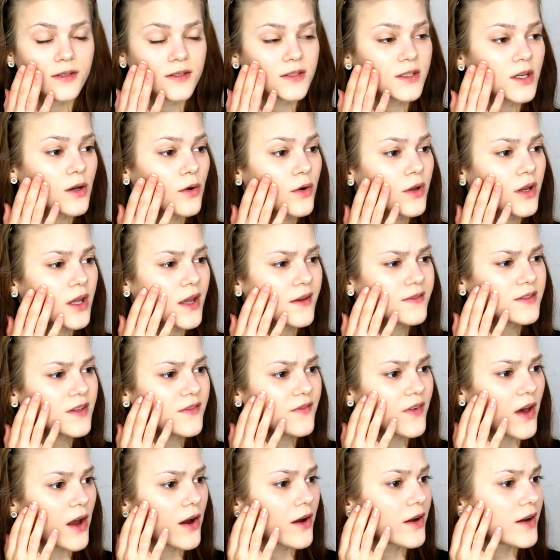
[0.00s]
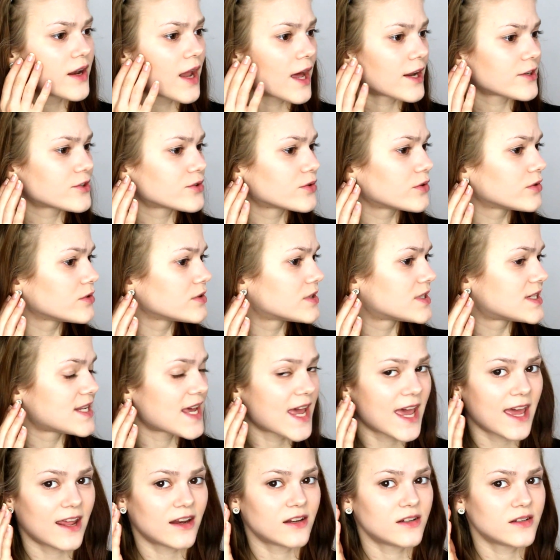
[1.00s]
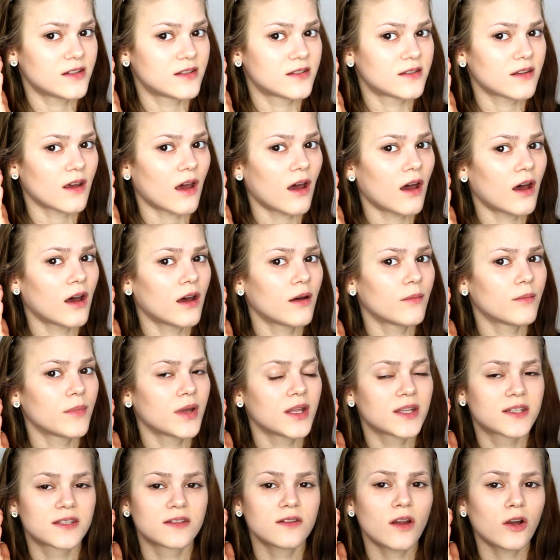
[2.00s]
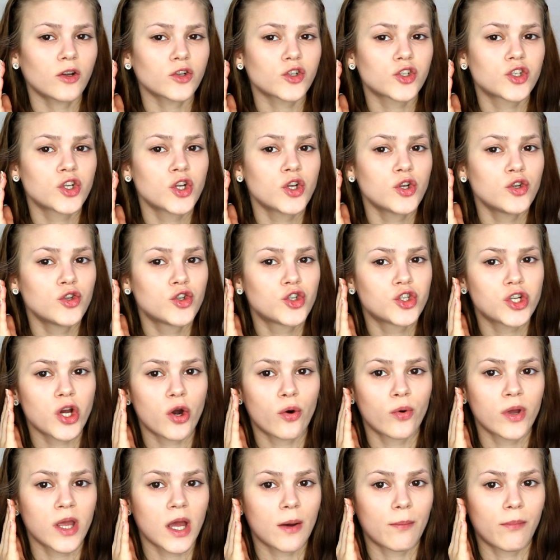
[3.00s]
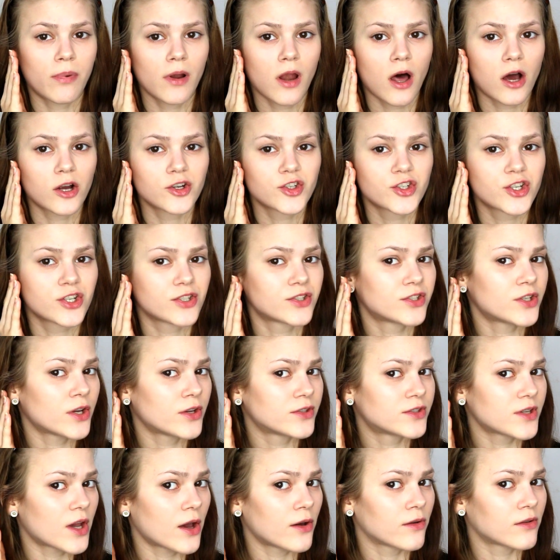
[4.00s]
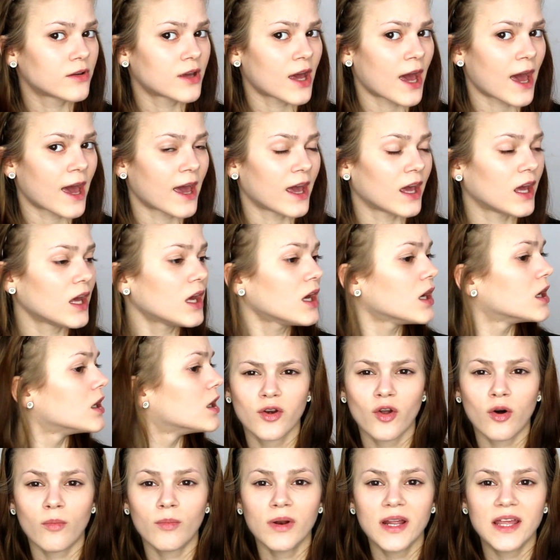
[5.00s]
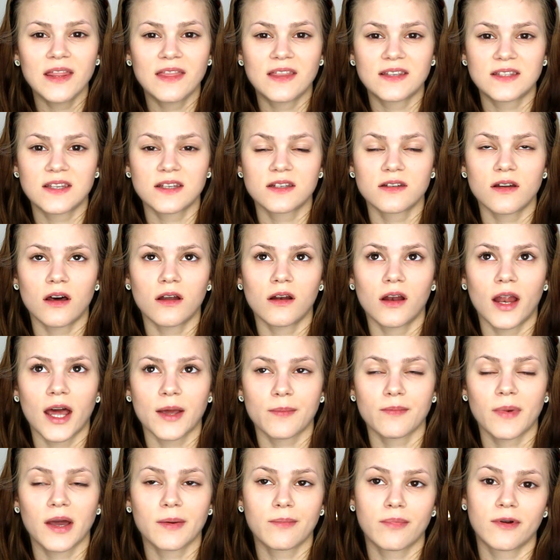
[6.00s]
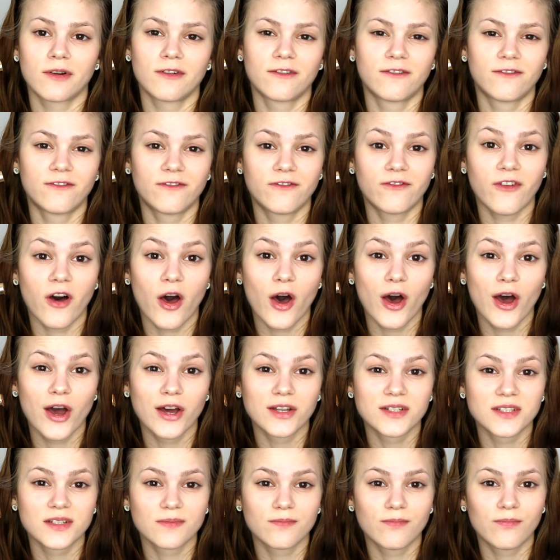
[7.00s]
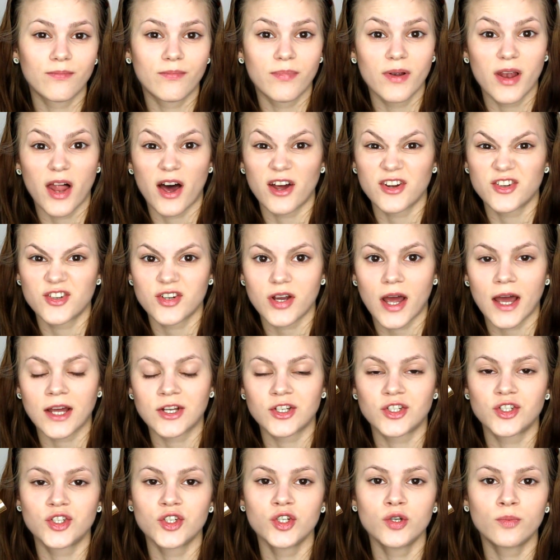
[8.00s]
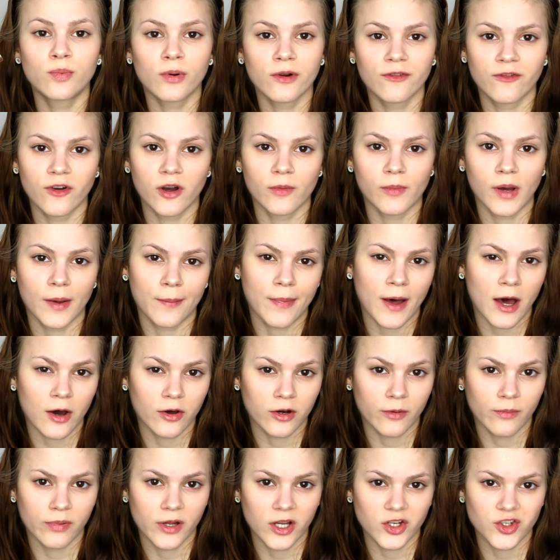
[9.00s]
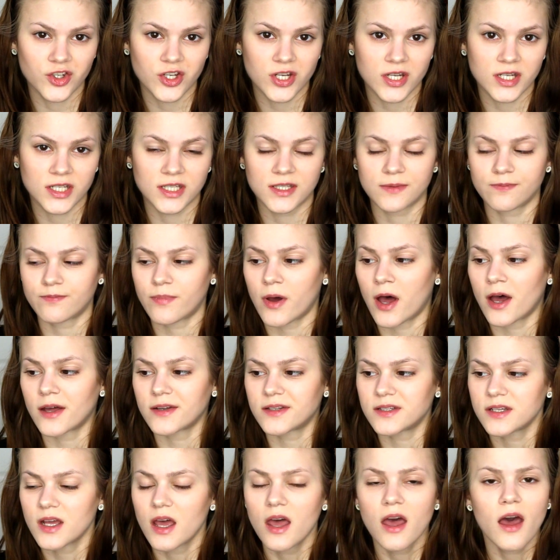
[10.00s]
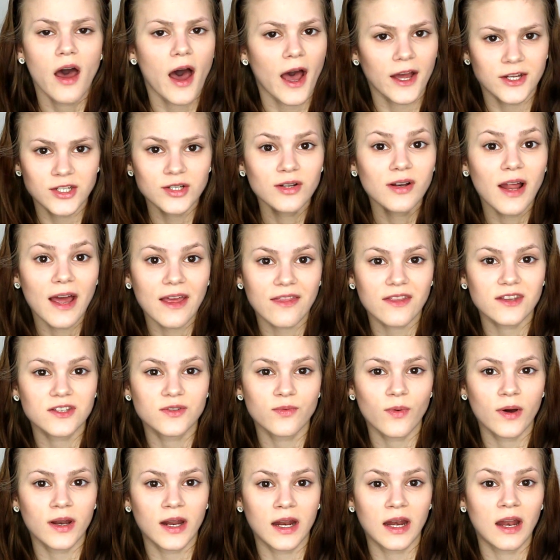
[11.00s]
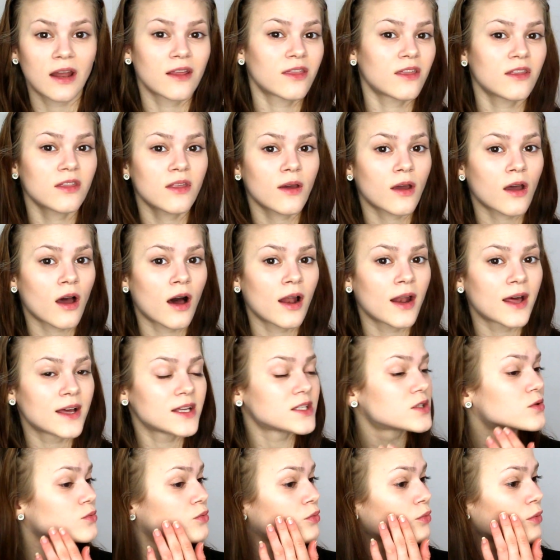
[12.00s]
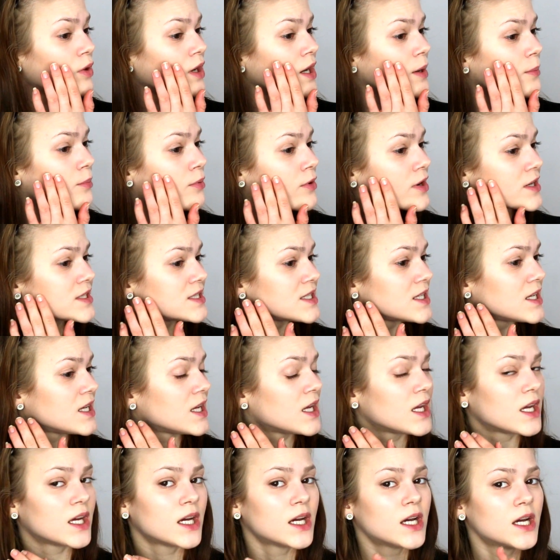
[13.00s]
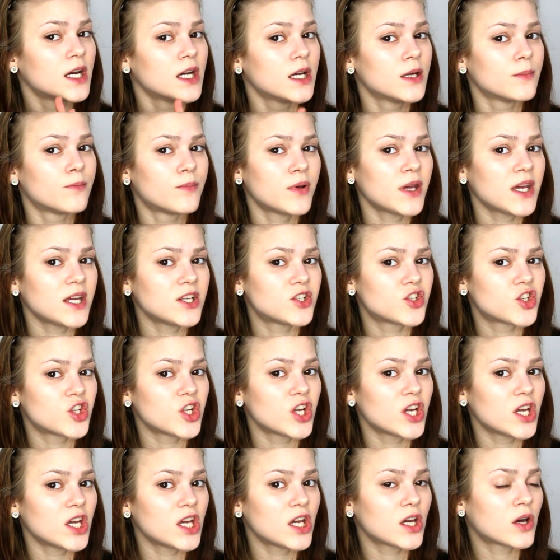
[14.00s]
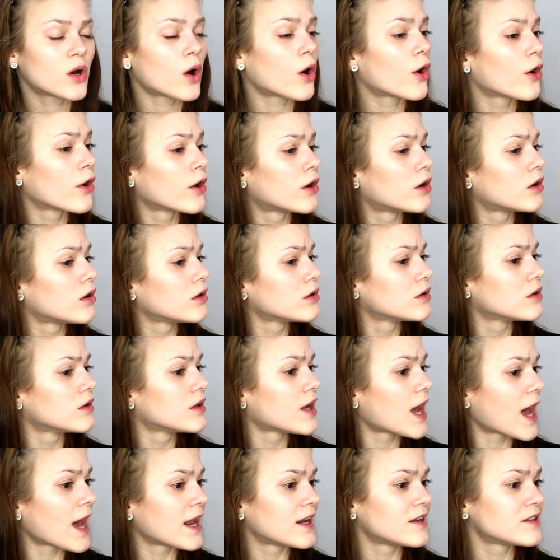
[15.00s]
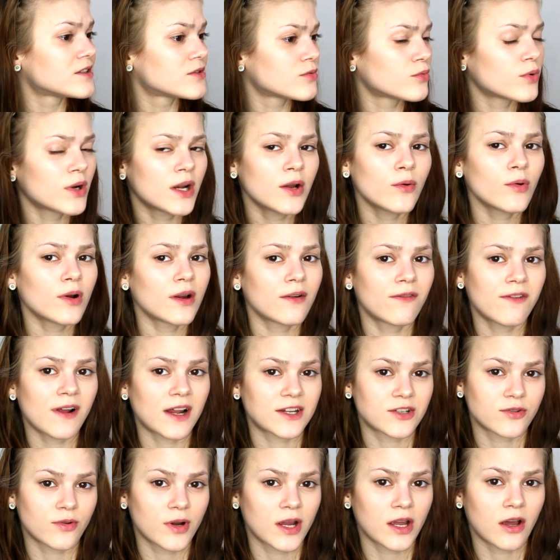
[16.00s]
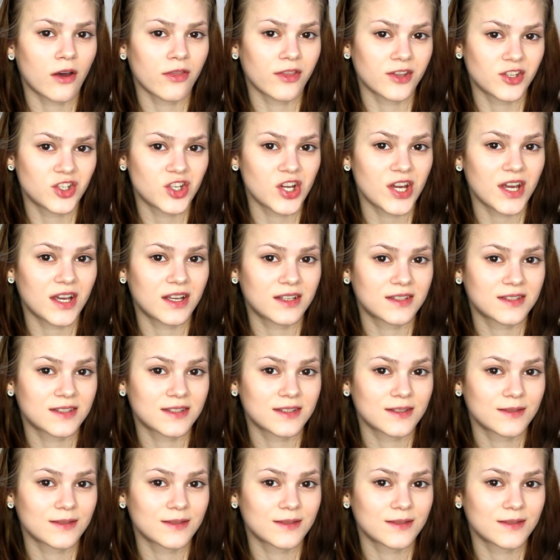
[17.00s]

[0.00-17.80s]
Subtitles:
So it gives a very natural tint. It's not too showy a blush, so it's okay. Normally this is not like my preferred blush. I do prefer my powder blushes, but I do like this one, and I think the color is really pretty, peachy coral, and it's really flattering on the cheeks.